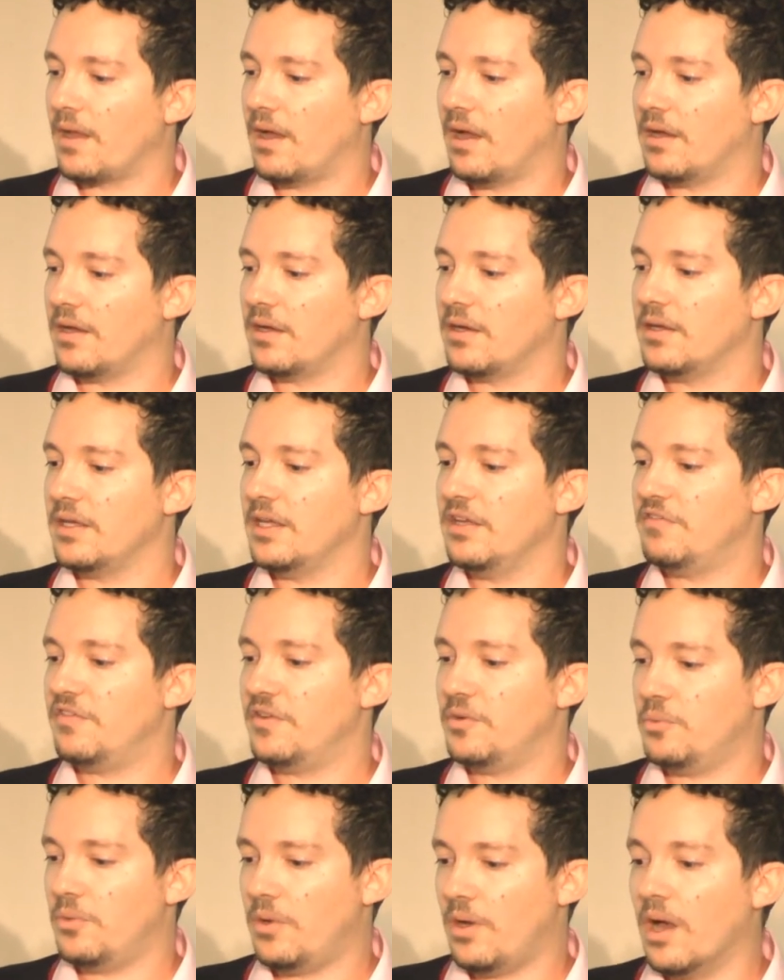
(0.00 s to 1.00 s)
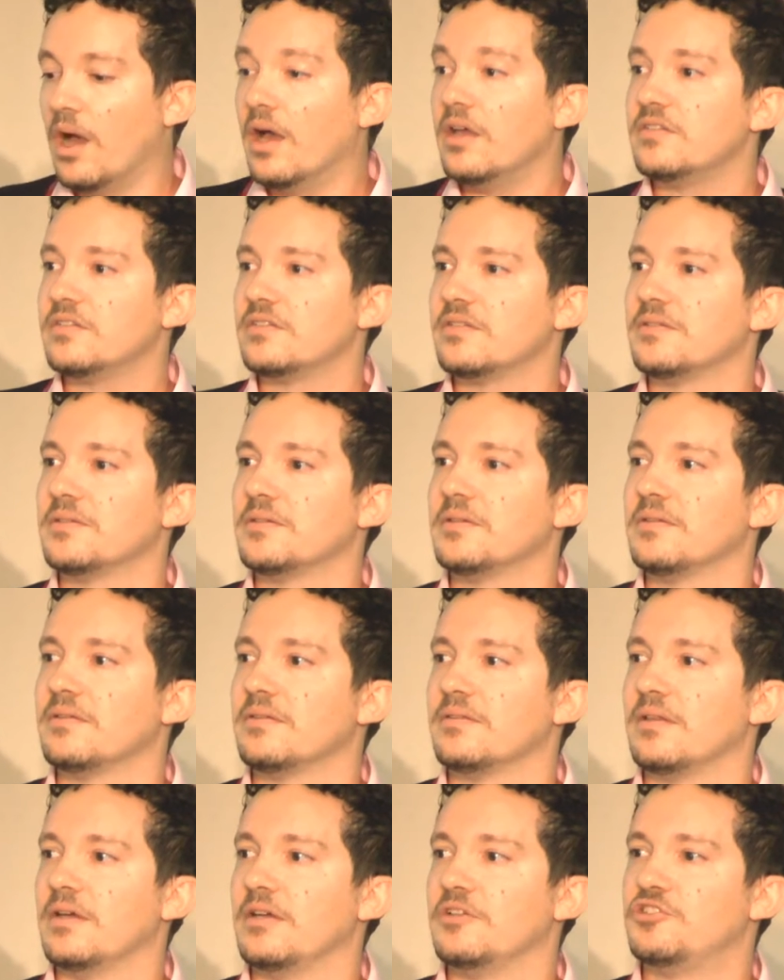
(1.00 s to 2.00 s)
are even worse.
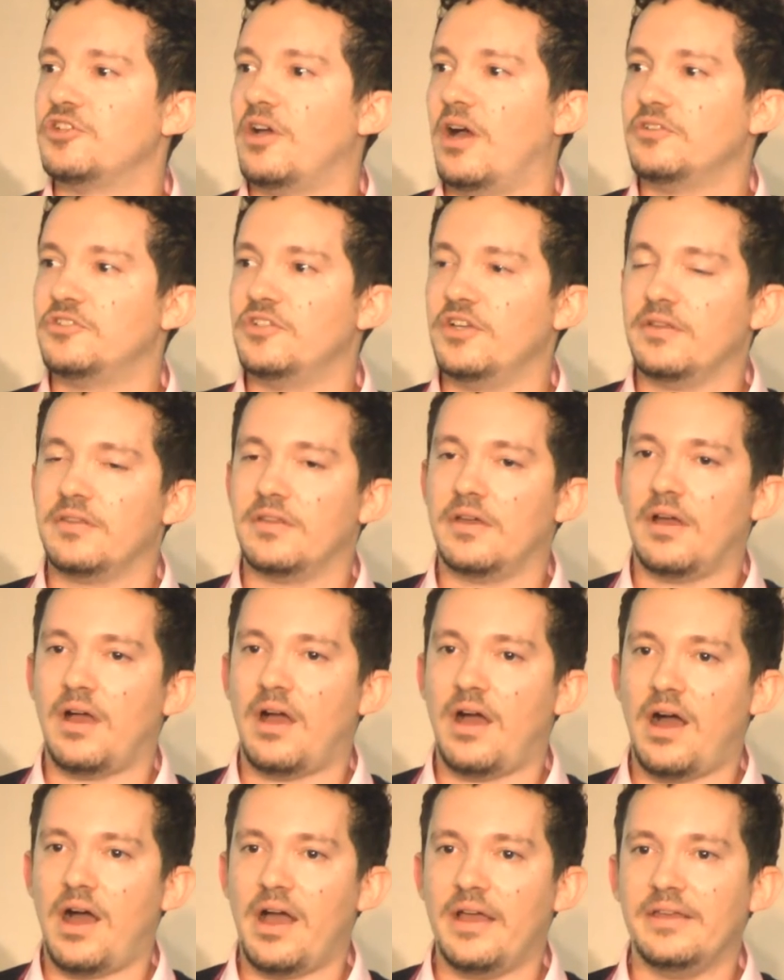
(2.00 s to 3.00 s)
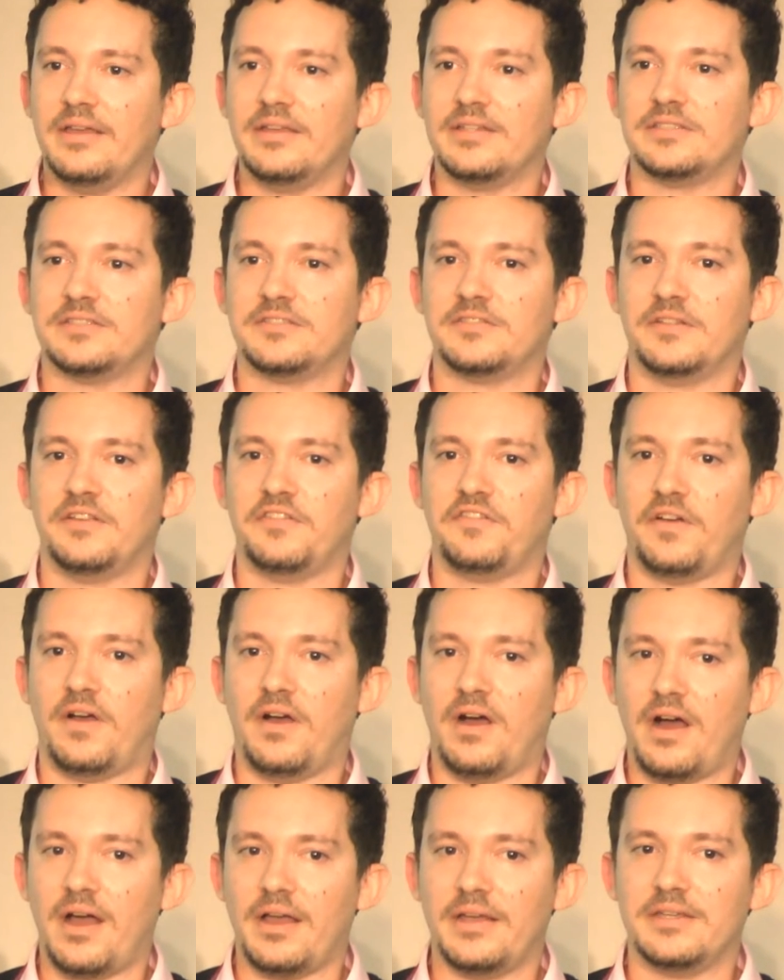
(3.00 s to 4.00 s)
They're charging their highest
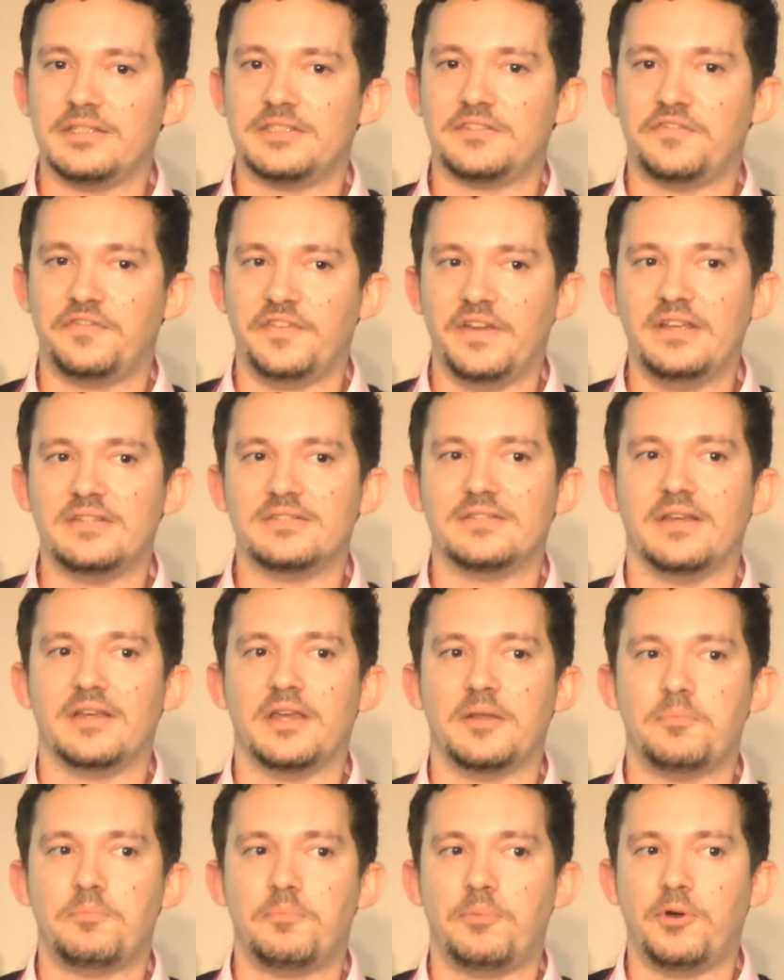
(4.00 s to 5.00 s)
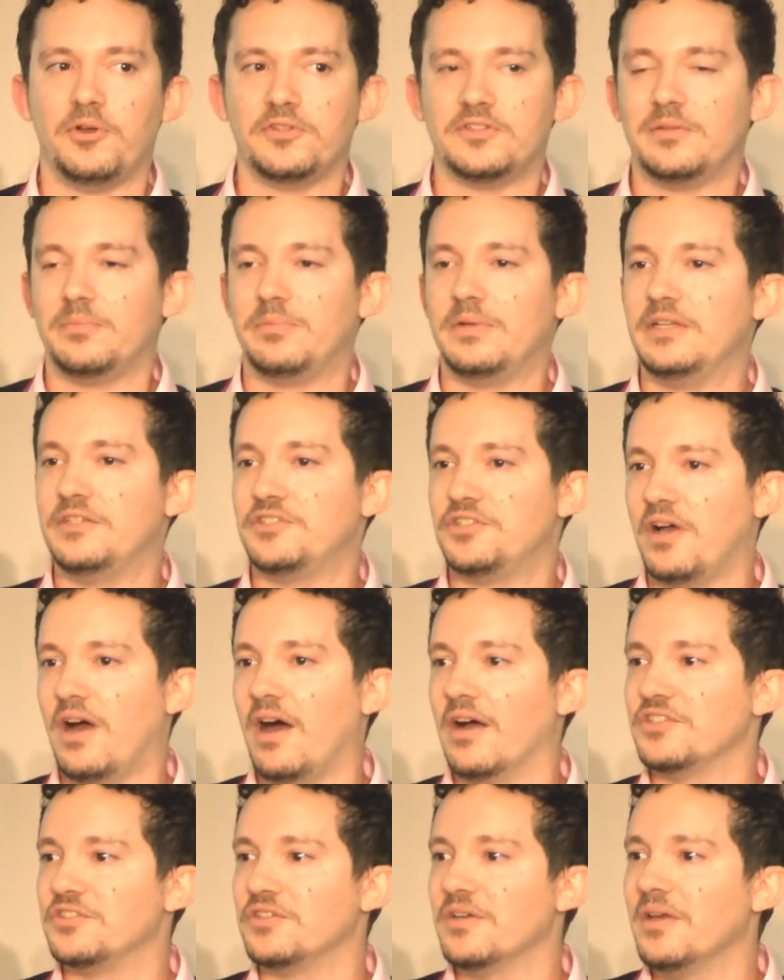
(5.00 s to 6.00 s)
fees they can possibly
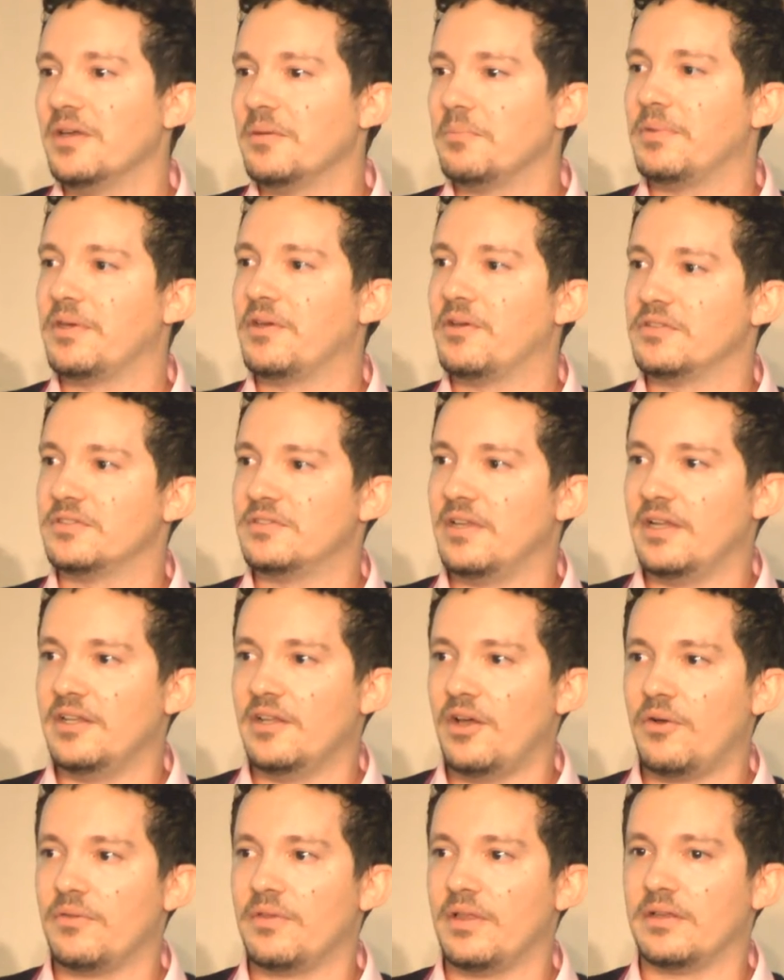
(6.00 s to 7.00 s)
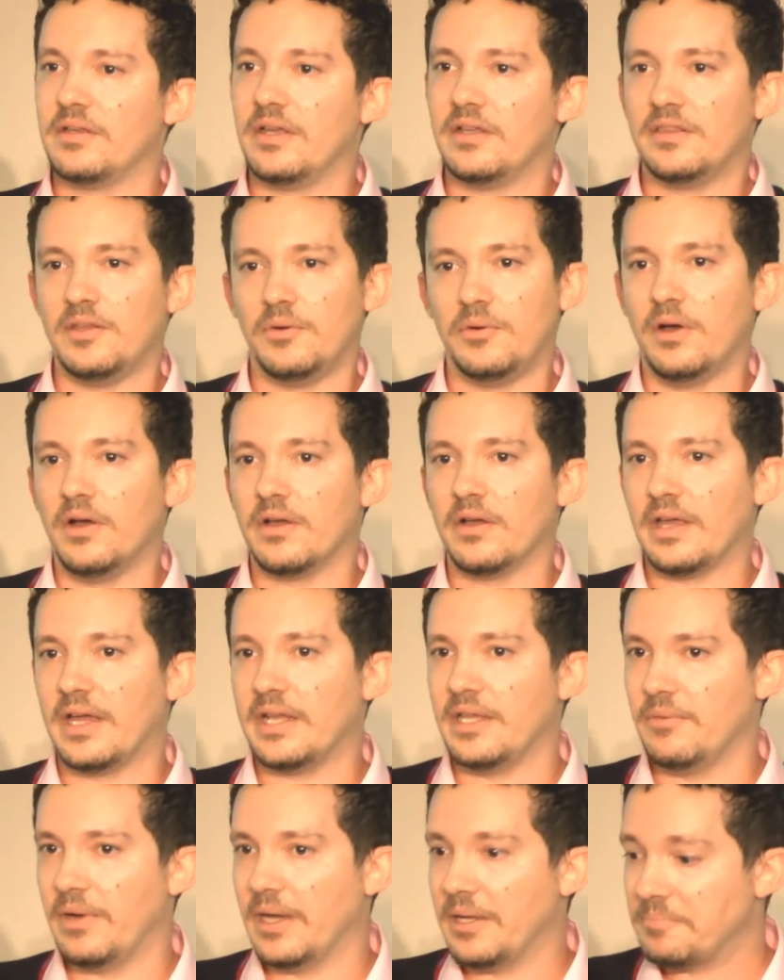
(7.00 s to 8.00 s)
charge because they know they'll get the work
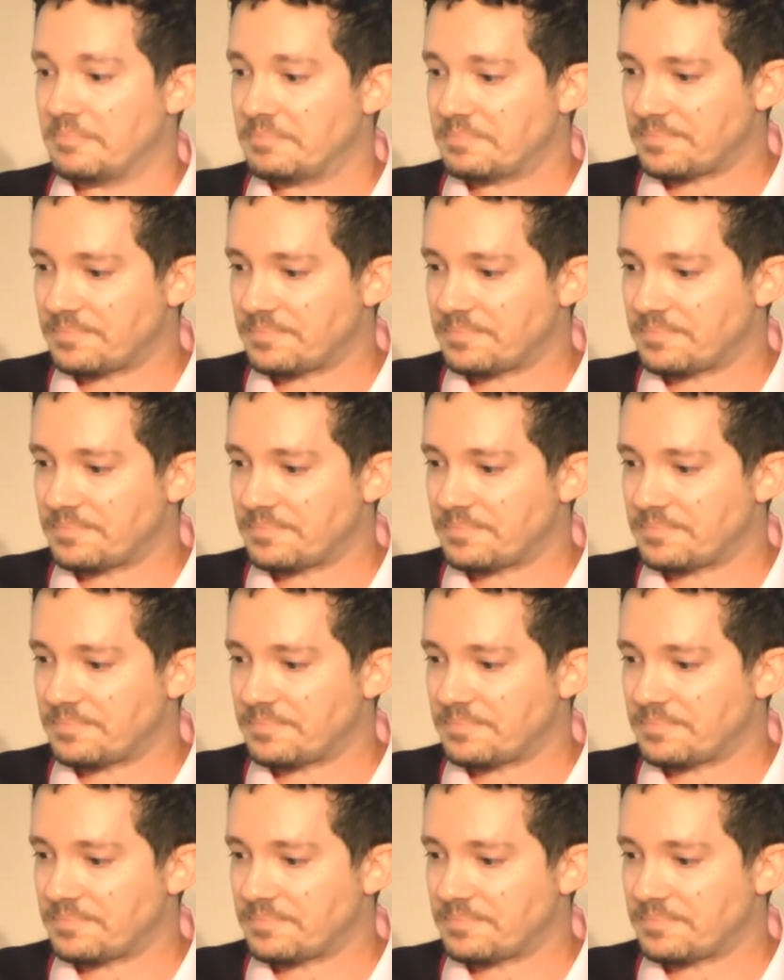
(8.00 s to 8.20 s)
anyway.